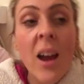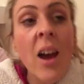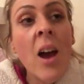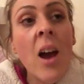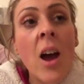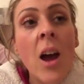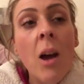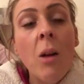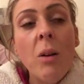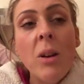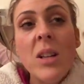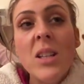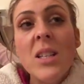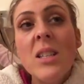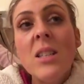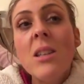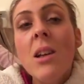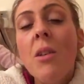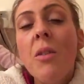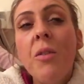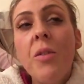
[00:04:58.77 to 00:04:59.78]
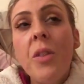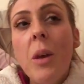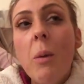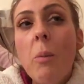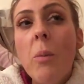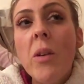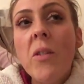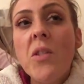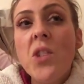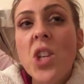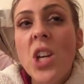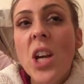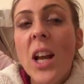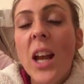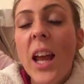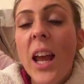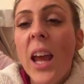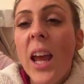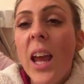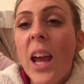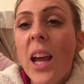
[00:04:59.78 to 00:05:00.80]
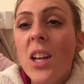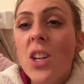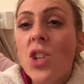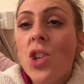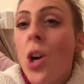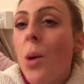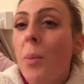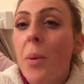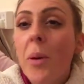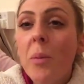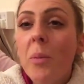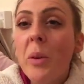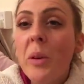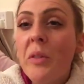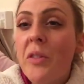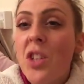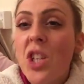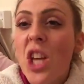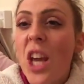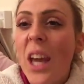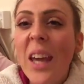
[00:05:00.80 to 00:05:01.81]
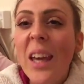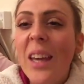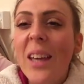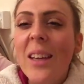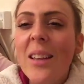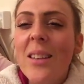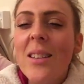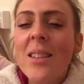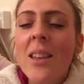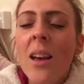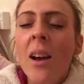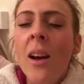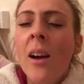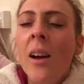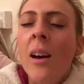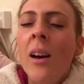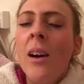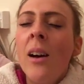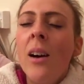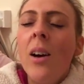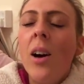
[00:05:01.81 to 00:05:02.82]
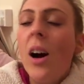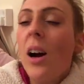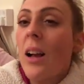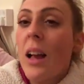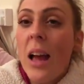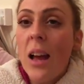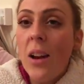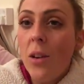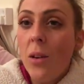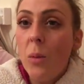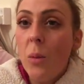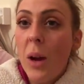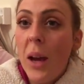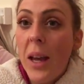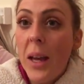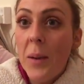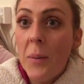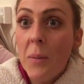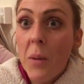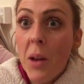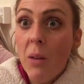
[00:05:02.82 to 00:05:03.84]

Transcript: I'm going to stuff them with chilli and top them with cheese. I cannot wait.